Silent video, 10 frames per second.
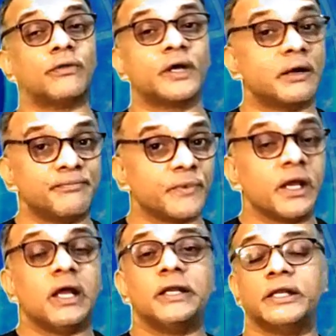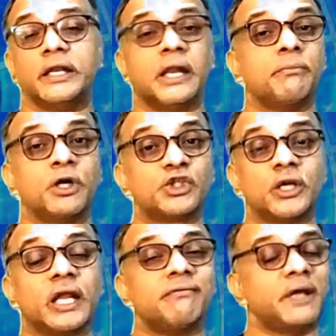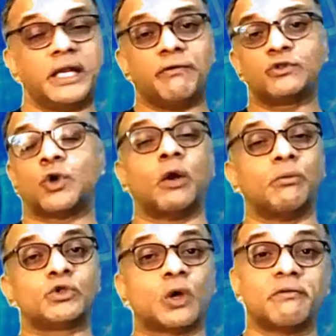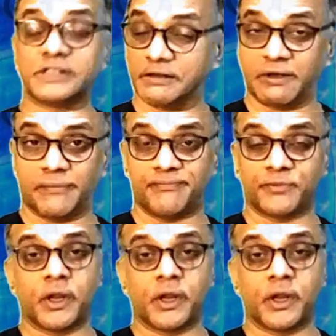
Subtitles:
on the merchant navy, and he was almost always away.